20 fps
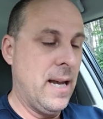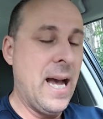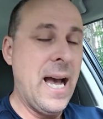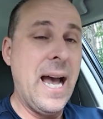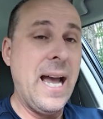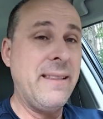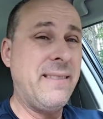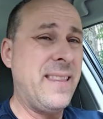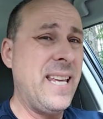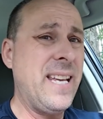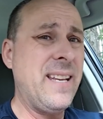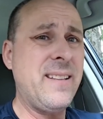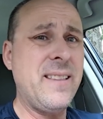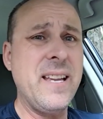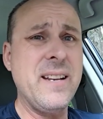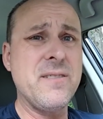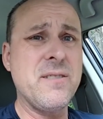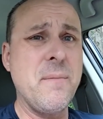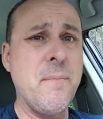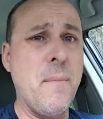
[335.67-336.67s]
I think
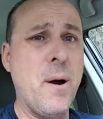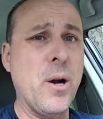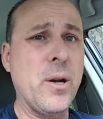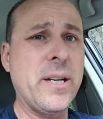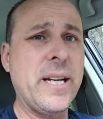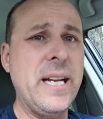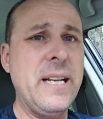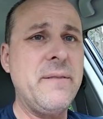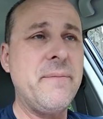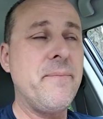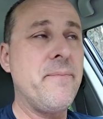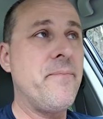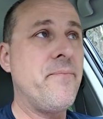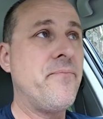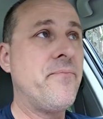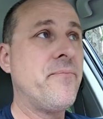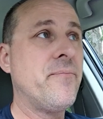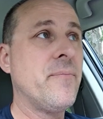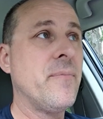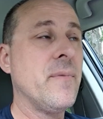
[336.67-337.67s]
there's a market
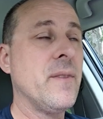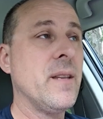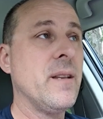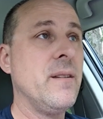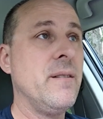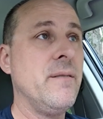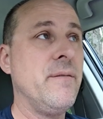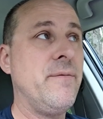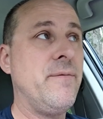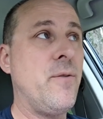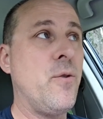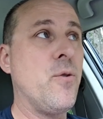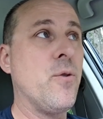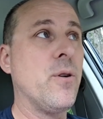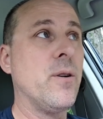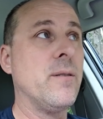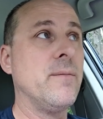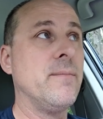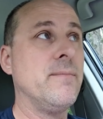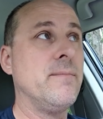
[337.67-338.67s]

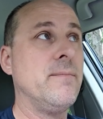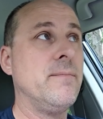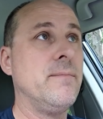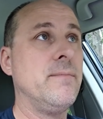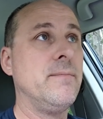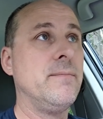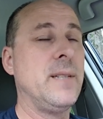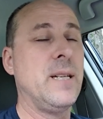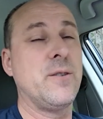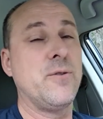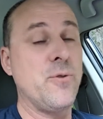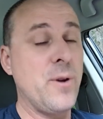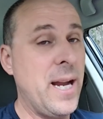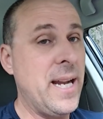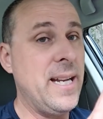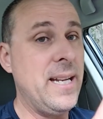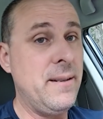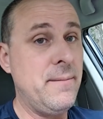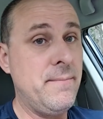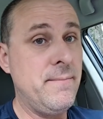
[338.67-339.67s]
for, now
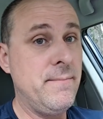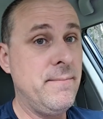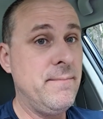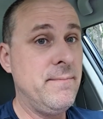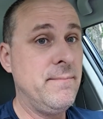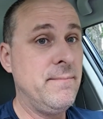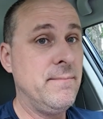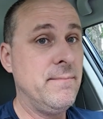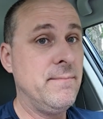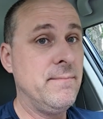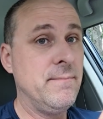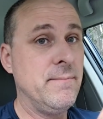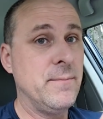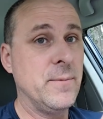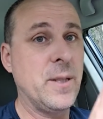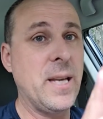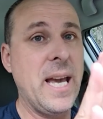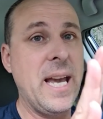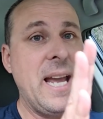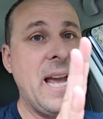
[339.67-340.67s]
granted,
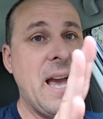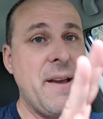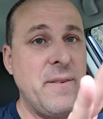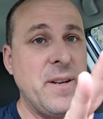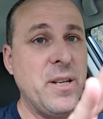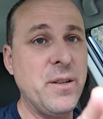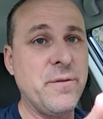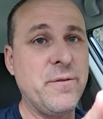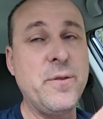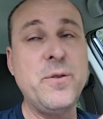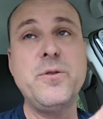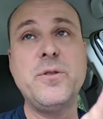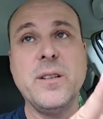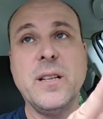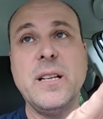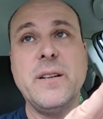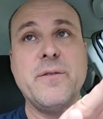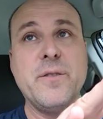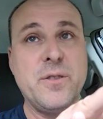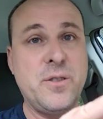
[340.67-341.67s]
okay, having your food
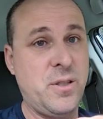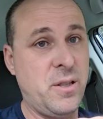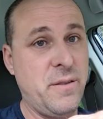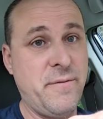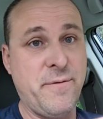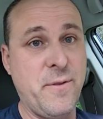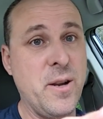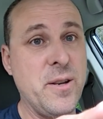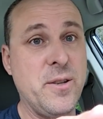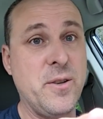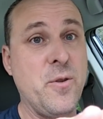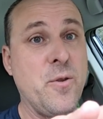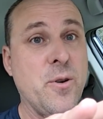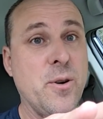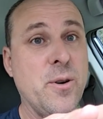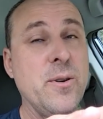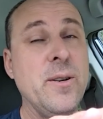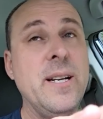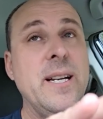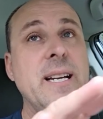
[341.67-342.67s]
delivered to the front
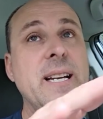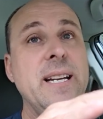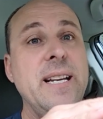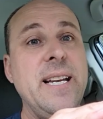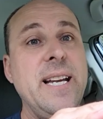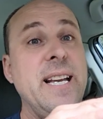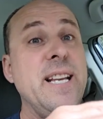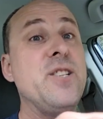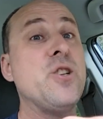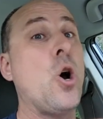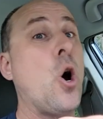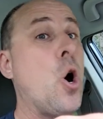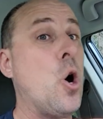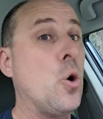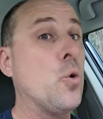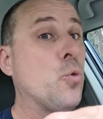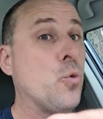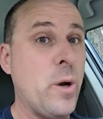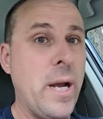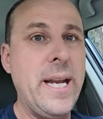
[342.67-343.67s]
door is
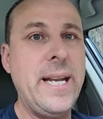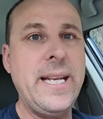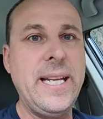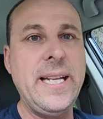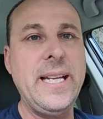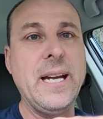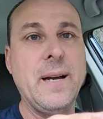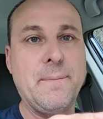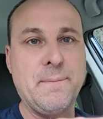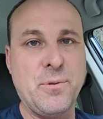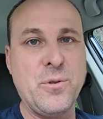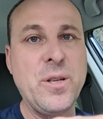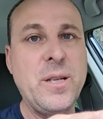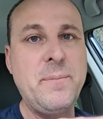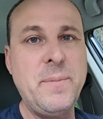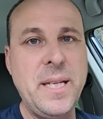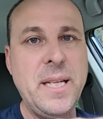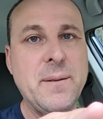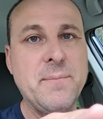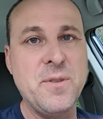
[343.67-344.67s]
already a
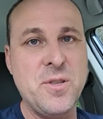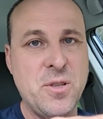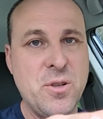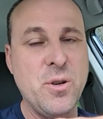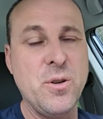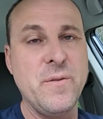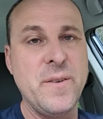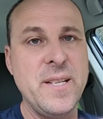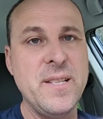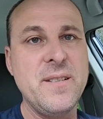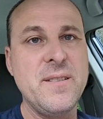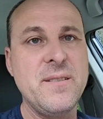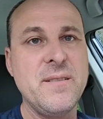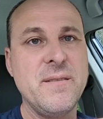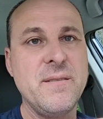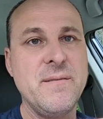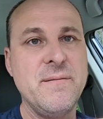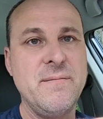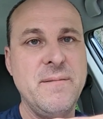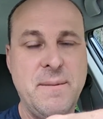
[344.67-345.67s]
premium
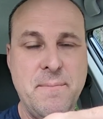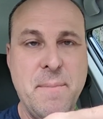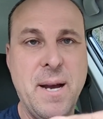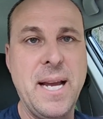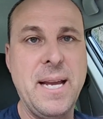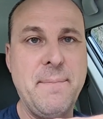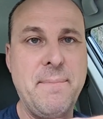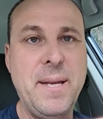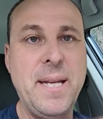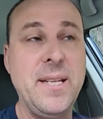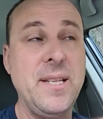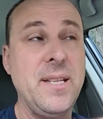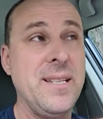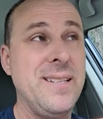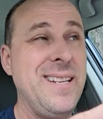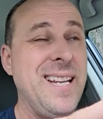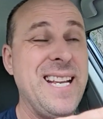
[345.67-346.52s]
service, in my opinion.